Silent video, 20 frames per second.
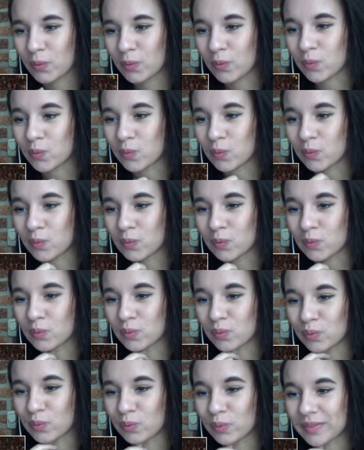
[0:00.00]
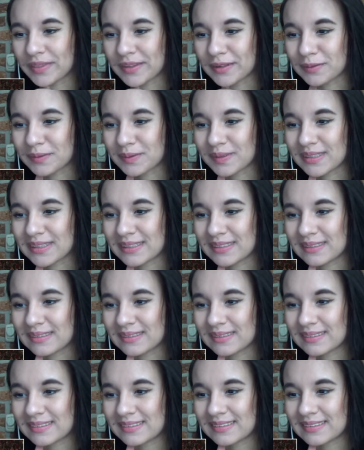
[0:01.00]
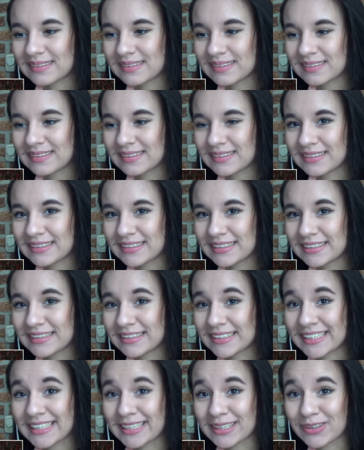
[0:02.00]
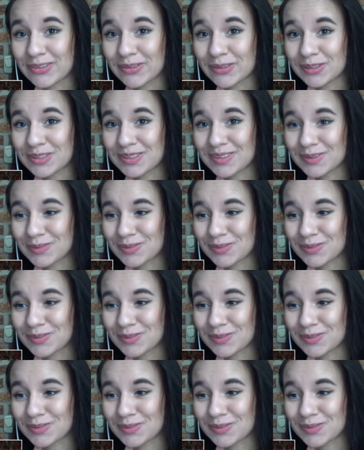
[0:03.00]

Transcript: Ooh, there he is. He looks